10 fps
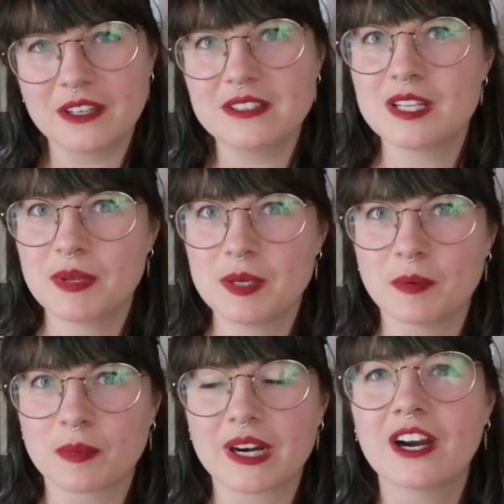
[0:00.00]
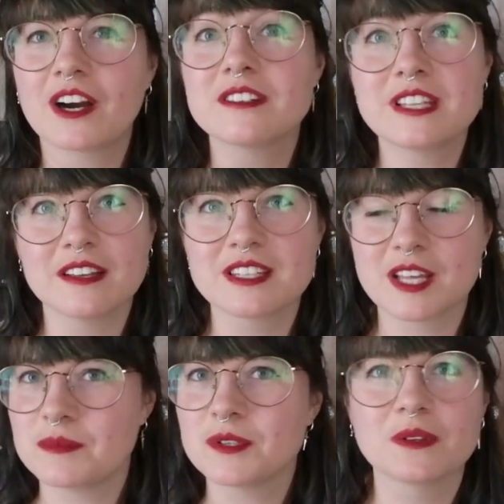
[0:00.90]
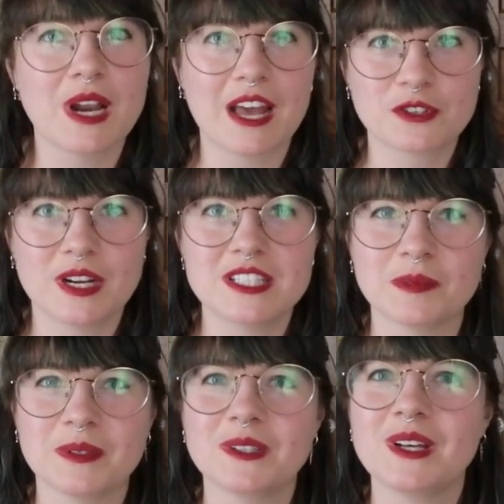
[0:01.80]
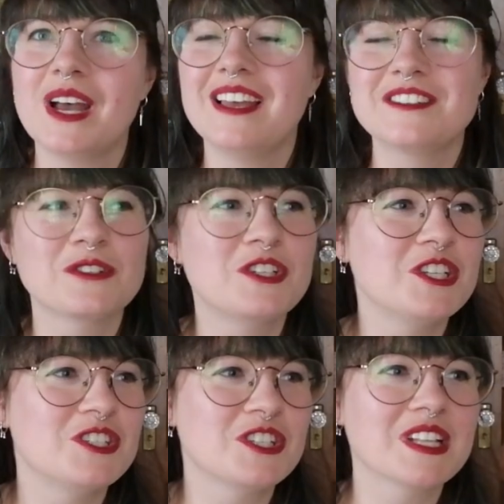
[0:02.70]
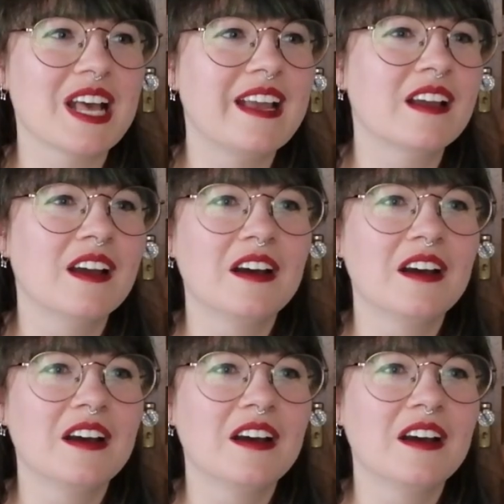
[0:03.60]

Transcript: goods that people bring her sells them so they're not traceable so she's just like